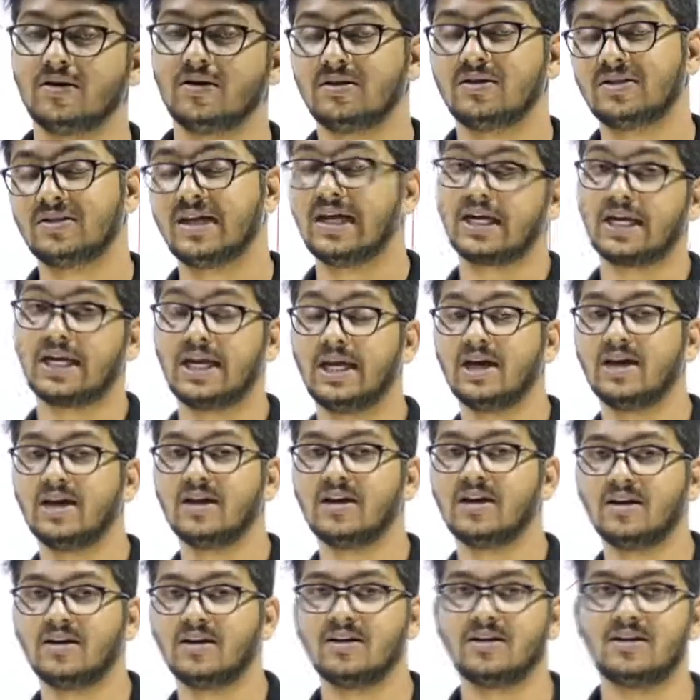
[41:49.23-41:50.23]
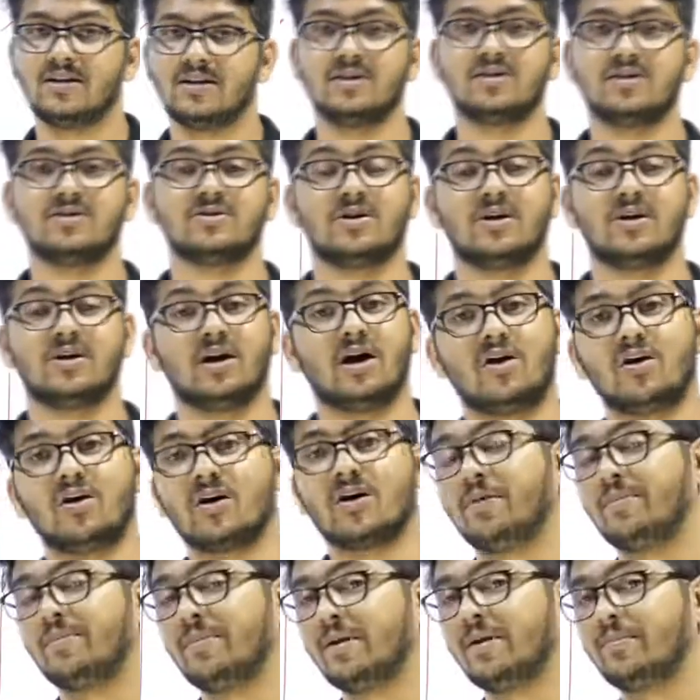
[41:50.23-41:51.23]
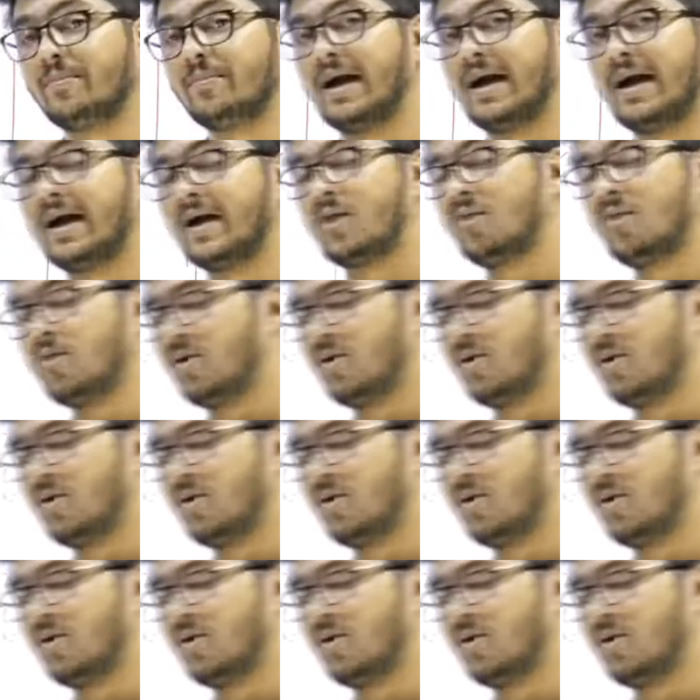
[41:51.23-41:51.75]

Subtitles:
Is that clear? So now coming back,